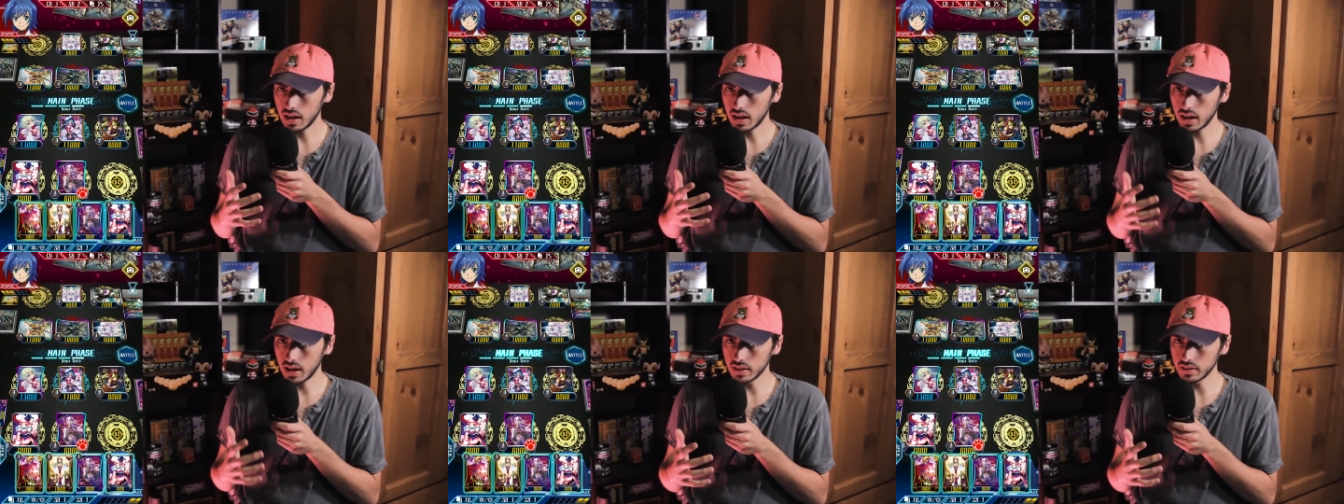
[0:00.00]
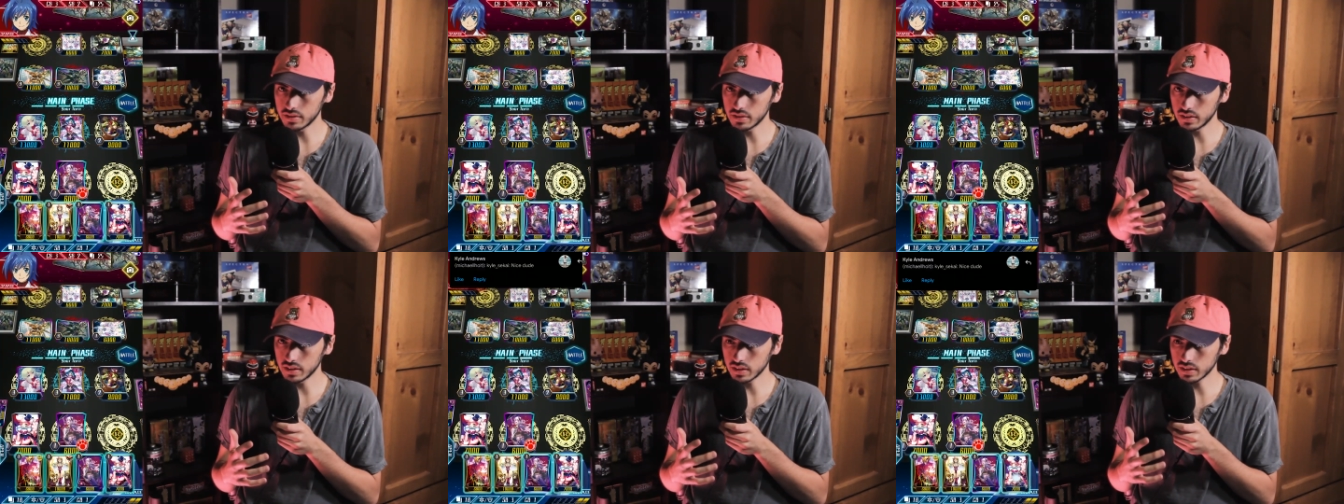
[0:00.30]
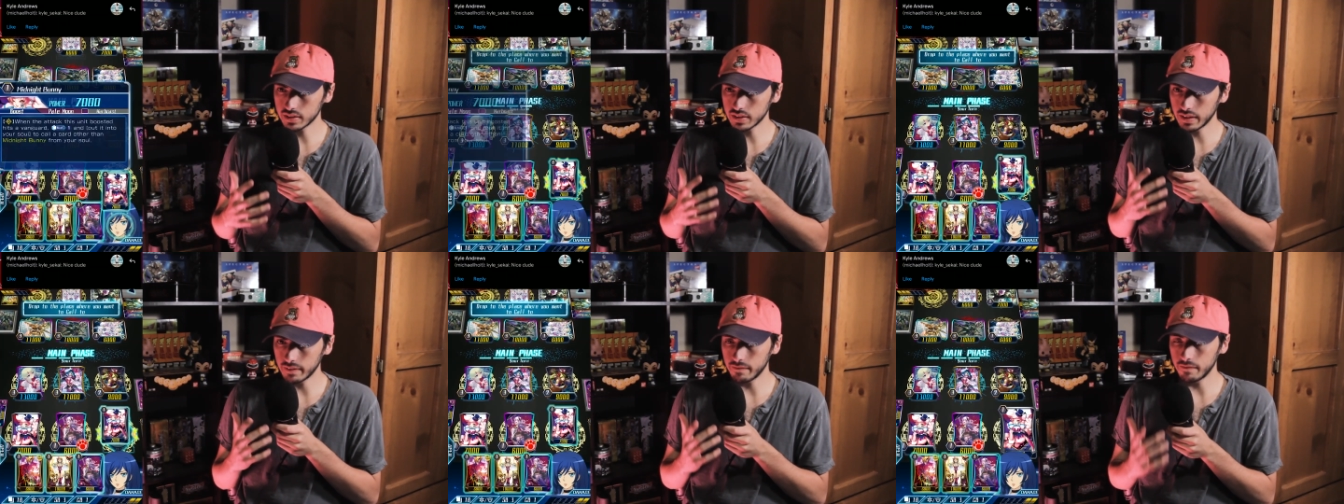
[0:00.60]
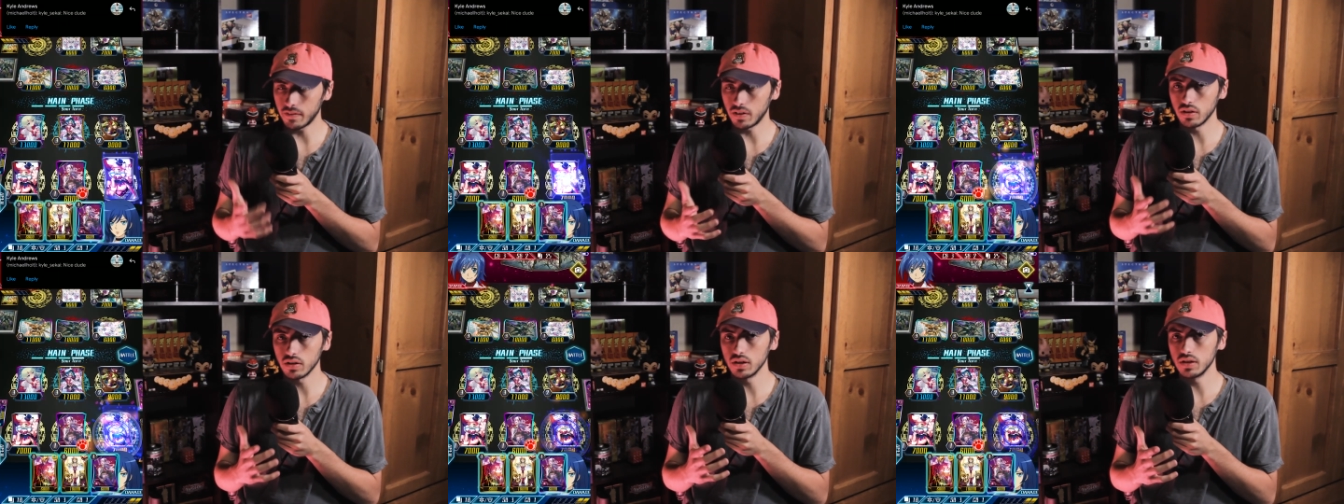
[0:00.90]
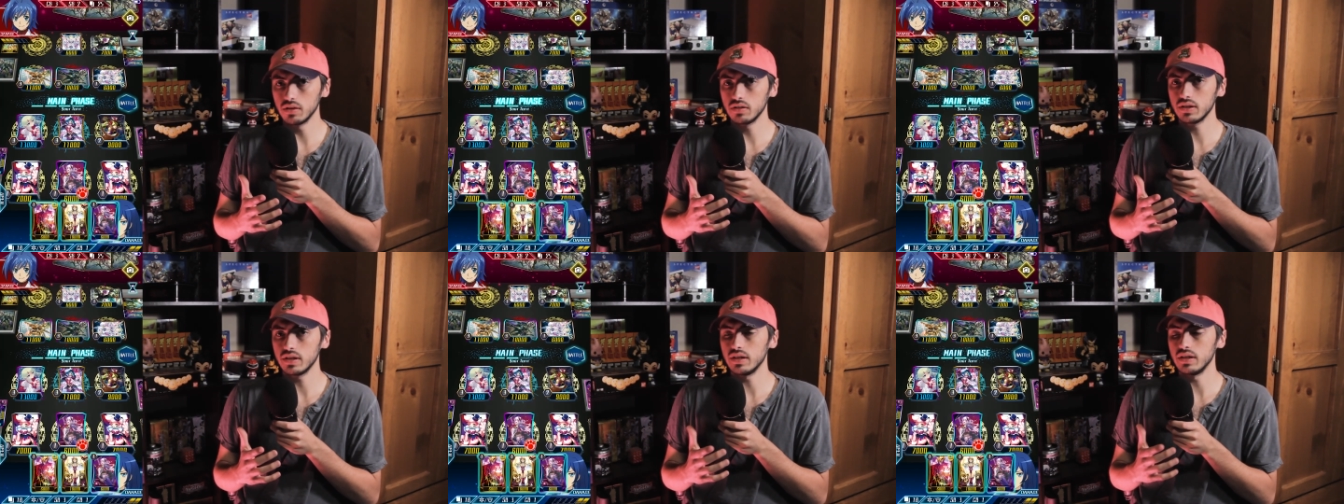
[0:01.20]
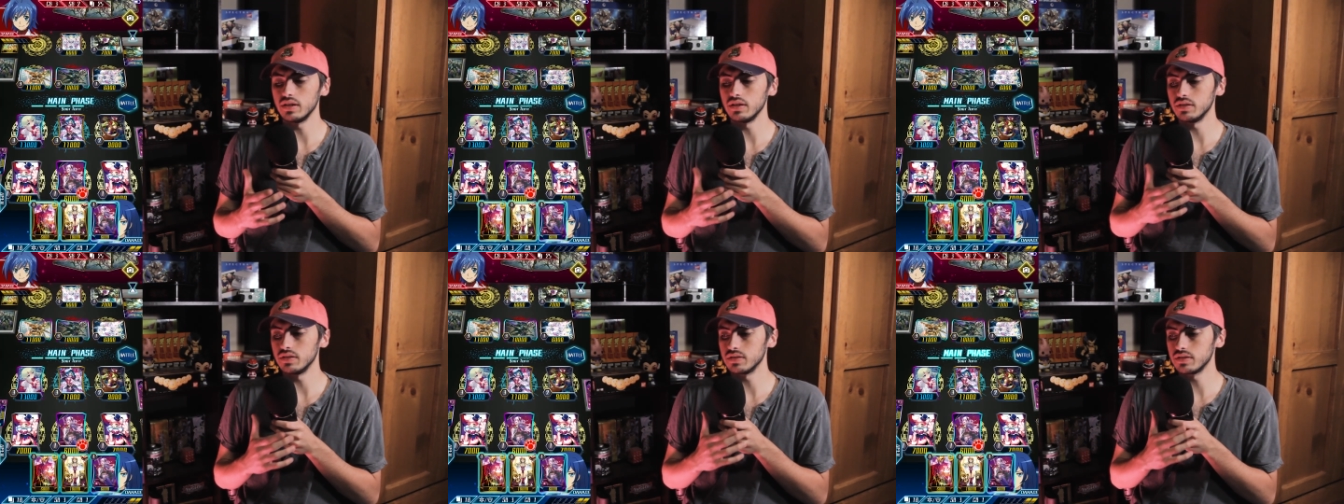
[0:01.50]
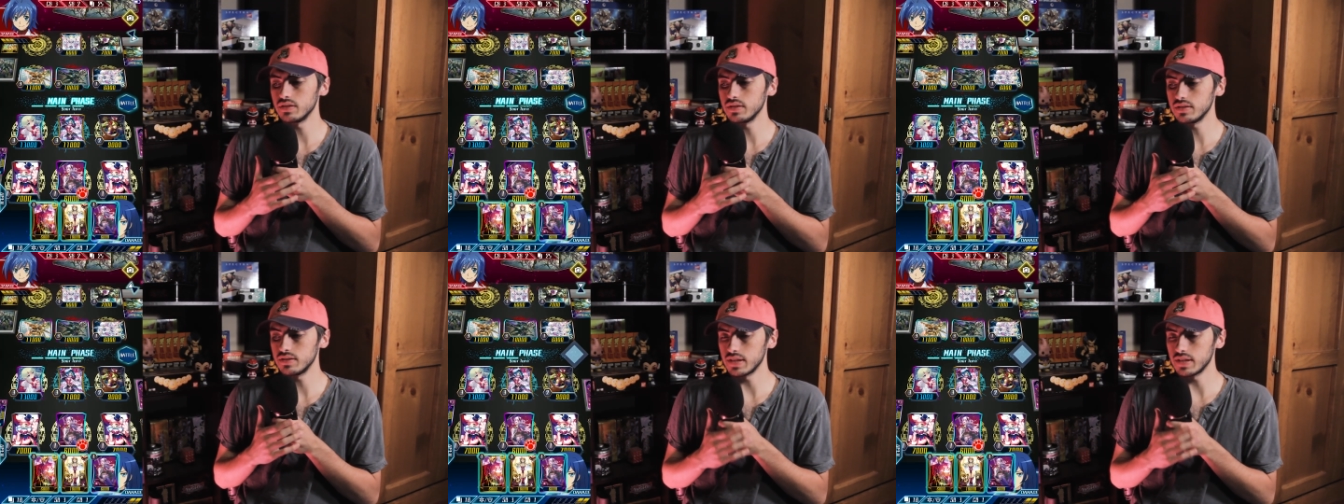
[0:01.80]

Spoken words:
I think that Farah is